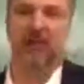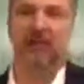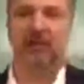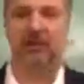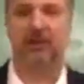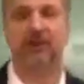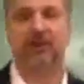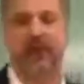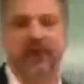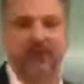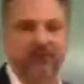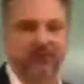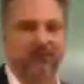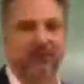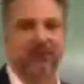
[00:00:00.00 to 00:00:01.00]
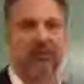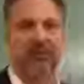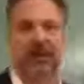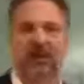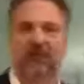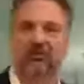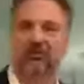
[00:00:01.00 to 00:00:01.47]
opportunity.
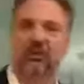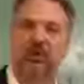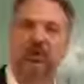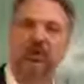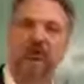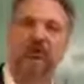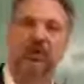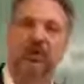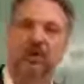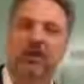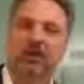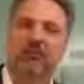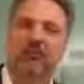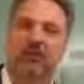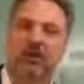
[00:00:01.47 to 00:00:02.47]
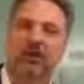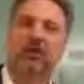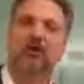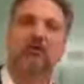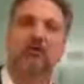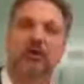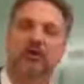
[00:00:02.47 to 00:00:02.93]
And so we
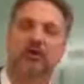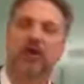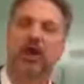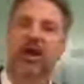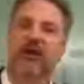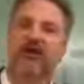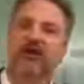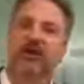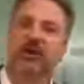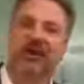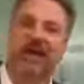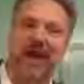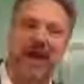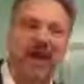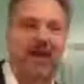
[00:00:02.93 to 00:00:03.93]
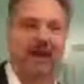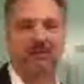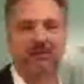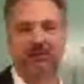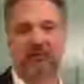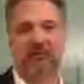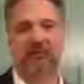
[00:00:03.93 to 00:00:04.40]
are going to change
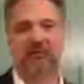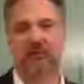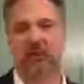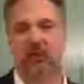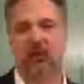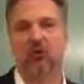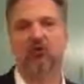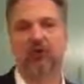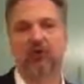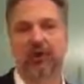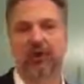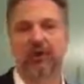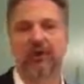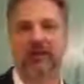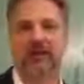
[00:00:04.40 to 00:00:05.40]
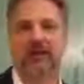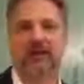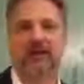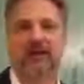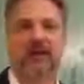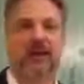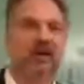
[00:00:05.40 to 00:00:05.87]
lives globally,
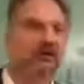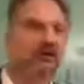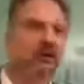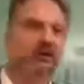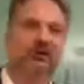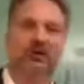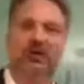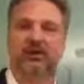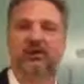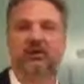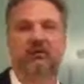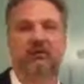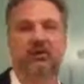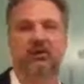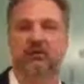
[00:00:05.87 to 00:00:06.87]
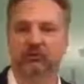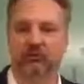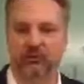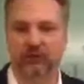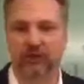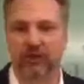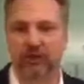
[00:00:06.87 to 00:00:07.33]
not just in the
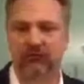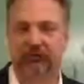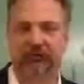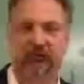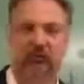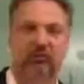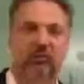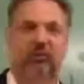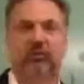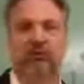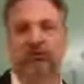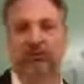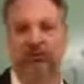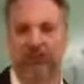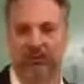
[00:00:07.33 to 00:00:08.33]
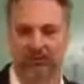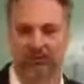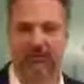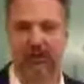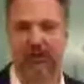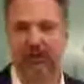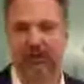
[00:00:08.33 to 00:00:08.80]
first world countries where most of your
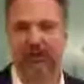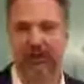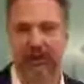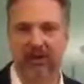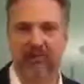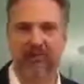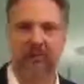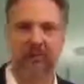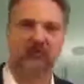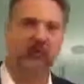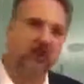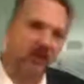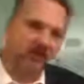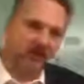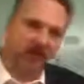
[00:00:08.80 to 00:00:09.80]
network marketing takes place,